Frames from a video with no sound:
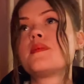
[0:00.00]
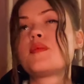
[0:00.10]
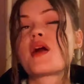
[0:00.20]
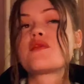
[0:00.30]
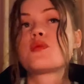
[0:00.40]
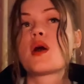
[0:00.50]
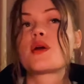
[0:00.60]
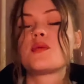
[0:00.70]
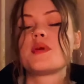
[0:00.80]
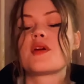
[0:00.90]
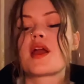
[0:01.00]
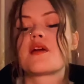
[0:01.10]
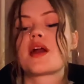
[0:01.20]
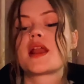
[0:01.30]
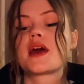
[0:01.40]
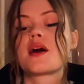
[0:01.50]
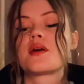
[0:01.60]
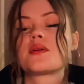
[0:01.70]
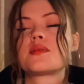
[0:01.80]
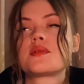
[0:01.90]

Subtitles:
Breathwork would be great right now.